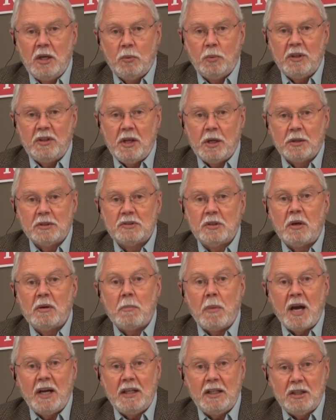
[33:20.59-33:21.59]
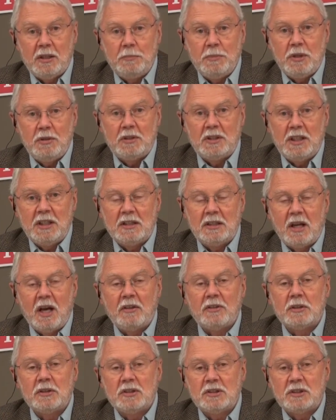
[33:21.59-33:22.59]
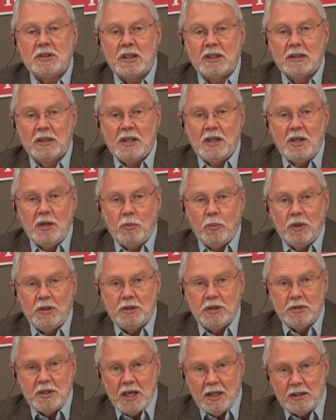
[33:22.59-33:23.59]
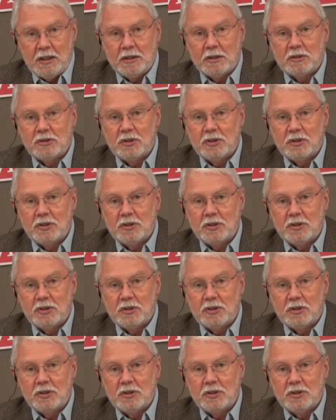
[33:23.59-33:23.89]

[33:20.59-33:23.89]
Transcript: with the Arizona mining community and others when you get here.